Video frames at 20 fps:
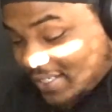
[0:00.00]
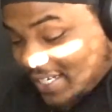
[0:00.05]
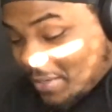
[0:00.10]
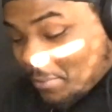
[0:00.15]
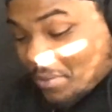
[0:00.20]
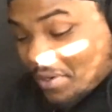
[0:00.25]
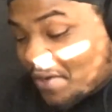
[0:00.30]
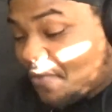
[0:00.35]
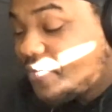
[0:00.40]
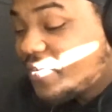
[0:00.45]

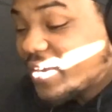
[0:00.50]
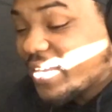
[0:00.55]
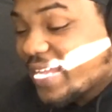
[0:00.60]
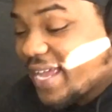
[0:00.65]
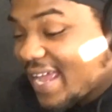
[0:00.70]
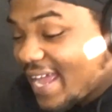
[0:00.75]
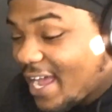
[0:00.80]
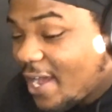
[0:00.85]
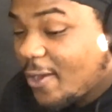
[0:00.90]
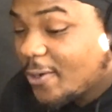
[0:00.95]
that
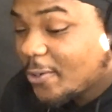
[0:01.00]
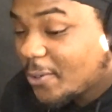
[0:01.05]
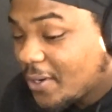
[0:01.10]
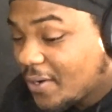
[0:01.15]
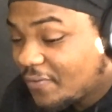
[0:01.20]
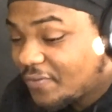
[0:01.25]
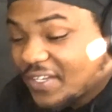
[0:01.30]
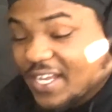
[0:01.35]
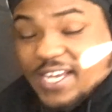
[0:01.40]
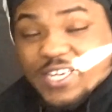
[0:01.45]
motherfucker out
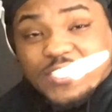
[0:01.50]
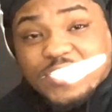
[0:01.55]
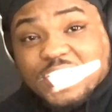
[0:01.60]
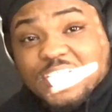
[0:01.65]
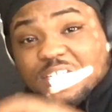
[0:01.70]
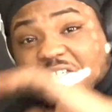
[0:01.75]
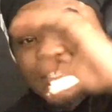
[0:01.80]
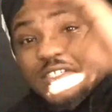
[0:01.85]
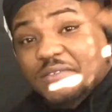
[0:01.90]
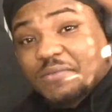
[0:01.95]
or if they
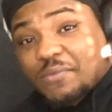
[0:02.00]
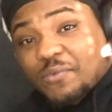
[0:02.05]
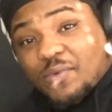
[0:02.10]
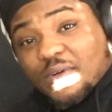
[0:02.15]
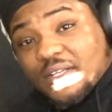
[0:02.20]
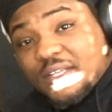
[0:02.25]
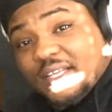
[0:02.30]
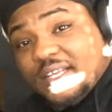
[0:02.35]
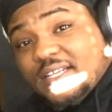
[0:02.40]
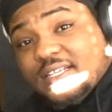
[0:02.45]
just
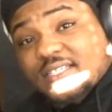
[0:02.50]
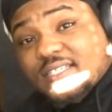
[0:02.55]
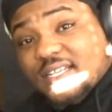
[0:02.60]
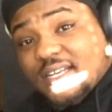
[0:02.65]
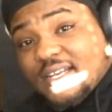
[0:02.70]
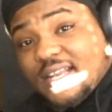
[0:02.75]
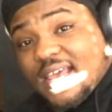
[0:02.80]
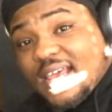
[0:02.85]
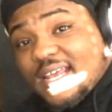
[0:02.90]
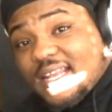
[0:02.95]

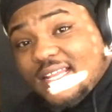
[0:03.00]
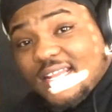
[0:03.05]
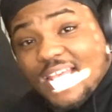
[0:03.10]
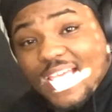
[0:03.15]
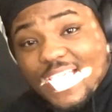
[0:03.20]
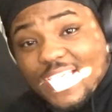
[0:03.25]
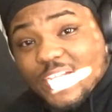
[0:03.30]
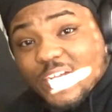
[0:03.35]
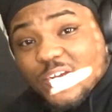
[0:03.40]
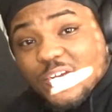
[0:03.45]
released a day
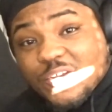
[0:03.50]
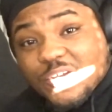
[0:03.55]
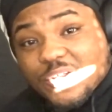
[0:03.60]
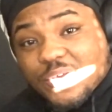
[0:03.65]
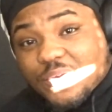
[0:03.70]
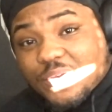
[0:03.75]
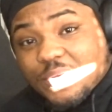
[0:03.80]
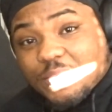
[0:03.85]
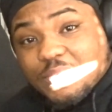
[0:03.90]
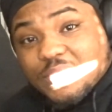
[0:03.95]
later, you
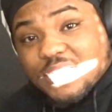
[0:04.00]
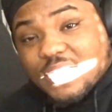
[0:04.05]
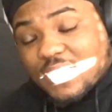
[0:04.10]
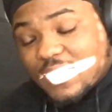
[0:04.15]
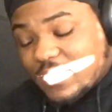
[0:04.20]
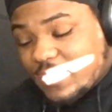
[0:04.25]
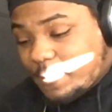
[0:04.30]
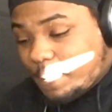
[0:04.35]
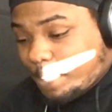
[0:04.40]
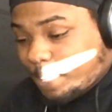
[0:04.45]
know what I'm
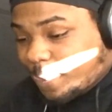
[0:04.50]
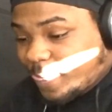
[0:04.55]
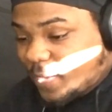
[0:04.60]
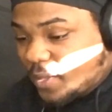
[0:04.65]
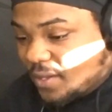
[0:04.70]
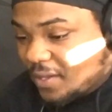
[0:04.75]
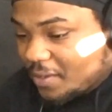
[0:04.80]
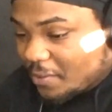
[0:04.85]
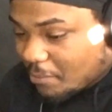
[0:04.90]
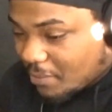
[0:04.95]
saying?
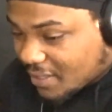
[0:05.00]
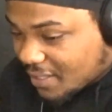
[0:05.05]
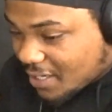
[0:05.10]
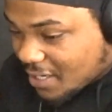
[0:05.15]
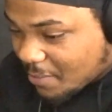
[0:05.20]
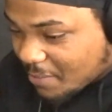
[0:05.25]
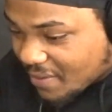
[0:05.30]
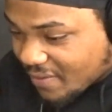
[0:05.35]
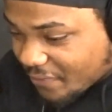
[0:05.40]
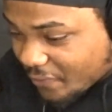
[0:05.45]
But
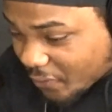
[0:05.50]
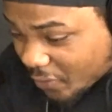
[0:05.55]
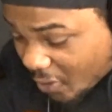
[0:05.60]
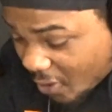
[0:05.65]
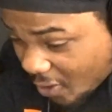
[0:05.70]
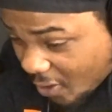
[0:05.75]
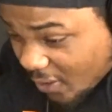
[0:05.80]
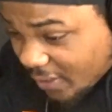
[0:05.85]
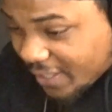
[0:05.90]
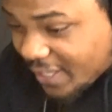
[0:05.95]
um,
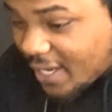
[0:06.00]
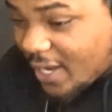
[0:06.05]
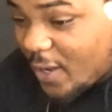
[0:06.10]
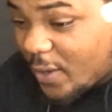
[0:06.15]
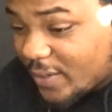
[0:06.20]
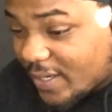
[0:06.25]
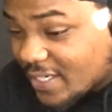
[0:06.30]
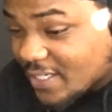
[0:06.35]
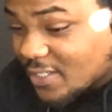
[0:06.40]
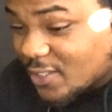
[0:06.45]
for all
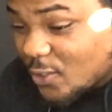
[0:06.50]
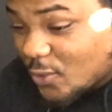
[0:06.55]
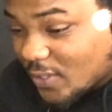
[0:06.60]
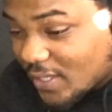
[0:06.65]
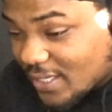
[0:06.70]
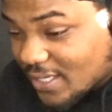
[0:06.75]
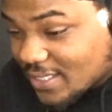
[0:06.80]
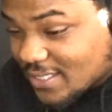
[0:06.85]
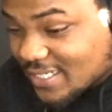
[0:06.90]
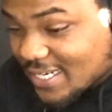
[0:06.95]
y'all that's new
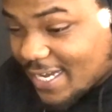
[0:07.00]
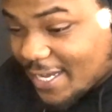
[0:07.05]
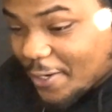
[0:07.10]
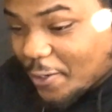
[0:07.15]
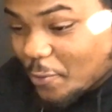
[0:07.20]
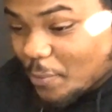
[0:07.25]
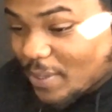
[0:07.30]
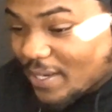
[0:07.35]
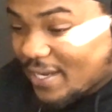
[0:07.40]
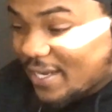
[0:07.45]
to the
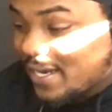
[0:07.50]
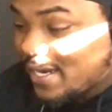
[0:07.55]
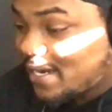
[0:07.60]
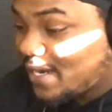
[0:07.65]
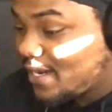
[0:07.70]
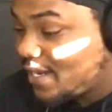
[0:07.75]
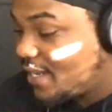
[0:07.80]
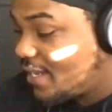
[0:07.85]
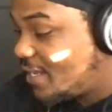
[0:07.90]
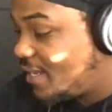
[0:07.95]
channel,
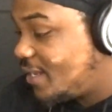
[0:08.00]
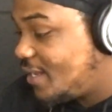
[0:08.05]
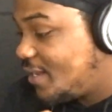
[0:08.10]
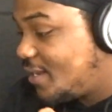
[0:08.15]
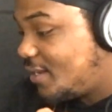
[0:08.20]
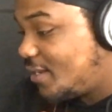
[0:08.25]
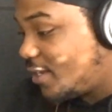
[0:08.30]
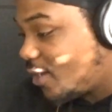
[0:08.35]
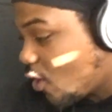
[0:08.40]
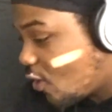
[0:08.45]
man,
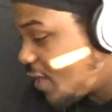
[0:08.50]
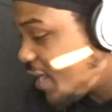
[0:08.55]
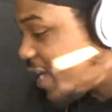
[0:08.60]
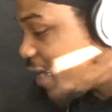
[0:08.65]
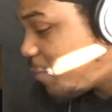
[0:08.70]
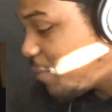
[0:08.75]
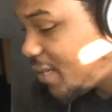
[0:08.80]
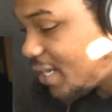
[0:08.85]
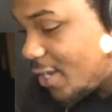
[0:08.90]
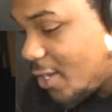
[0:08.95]
go
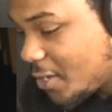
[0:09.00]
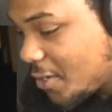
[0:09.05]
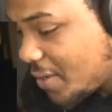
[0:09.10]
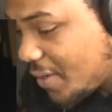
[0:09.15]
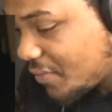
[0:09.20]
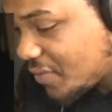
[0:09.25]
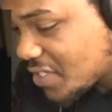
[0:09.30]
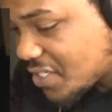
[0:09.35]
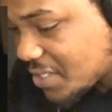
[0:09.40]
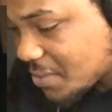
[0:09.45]
down
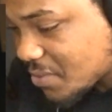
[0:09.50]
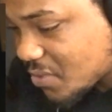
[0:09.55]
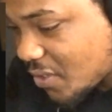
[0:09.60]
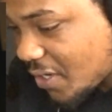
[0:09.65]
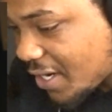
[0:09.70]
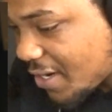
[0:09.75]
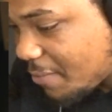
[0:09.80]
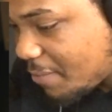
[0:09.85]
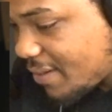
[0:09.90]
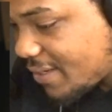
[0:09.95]
below if the
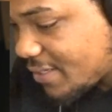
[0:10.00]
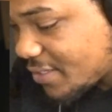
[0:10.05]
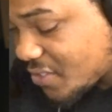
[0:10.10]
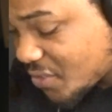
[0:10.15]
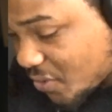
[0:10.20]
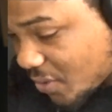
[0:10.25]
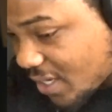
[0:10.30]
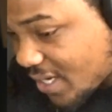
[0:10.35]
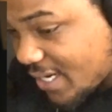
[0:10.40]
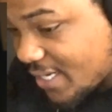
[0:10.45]
subscribe button
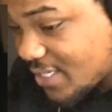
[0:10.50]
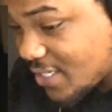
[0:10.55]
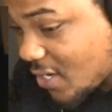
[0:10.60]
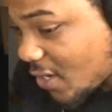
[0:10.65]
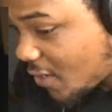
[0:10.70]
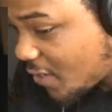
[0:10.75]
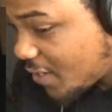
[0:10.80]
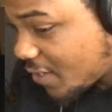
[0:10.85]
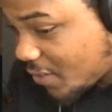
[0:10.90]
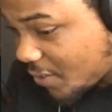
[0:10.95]
is red,
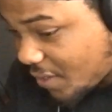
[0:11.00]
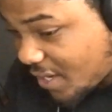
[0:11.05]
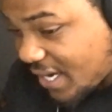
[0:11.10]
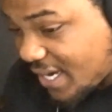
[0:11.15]
turn it